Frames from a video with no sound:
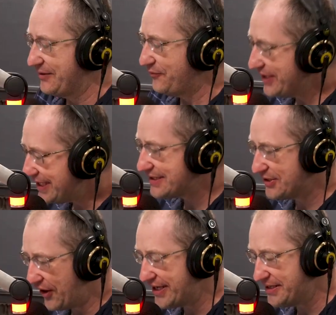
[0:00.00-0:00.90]
Really
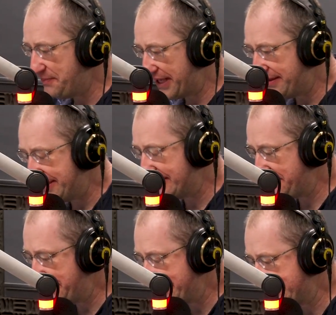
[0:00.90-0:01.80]
excited about this.
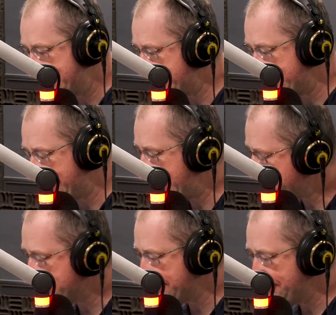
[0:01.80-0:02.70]
I mean, it's an
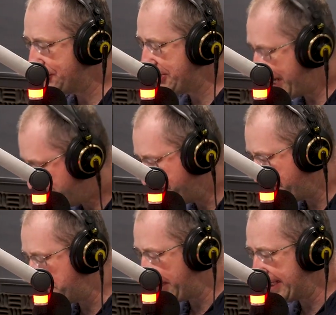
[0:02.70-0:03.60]
absolute gem of
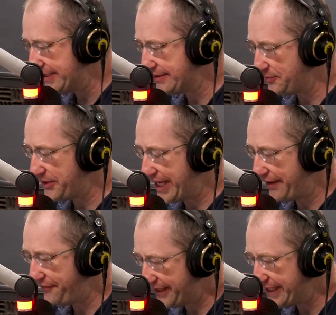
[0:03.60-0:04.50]
a place that we
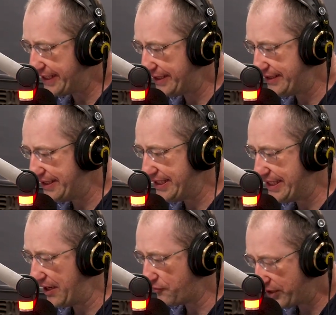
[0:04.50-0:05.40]
have here
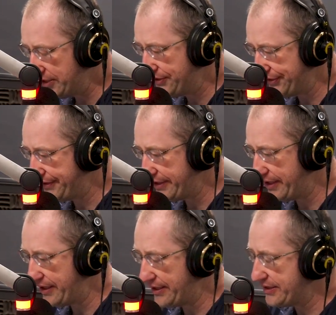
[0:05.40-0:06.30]
in our region
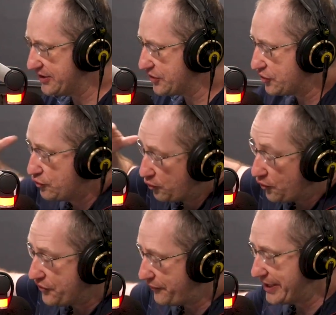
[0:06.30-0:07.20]
at an
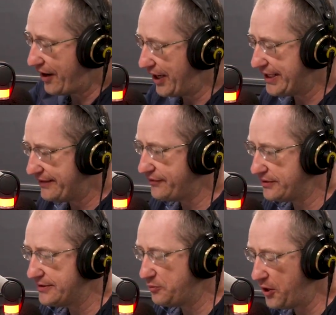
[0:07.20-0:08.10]
extraordinary high
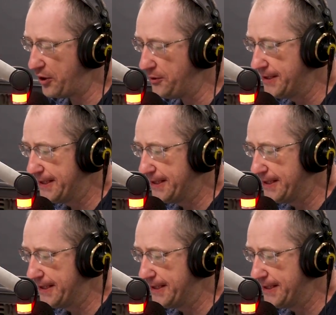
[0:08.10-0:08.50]
level as well.